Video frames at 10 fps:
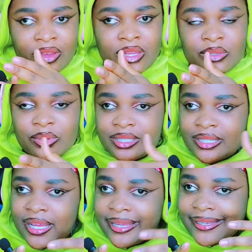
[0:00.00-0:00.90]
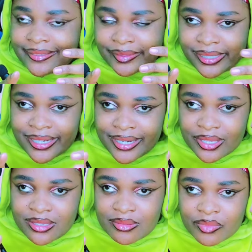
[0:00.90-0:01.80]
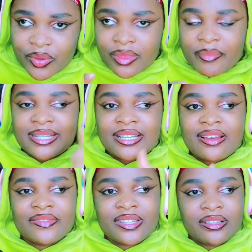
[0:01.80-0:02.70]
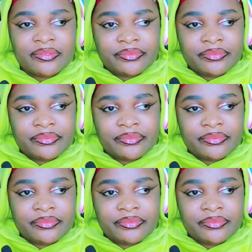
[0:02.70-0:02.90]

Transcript: It was like really smooth, but after,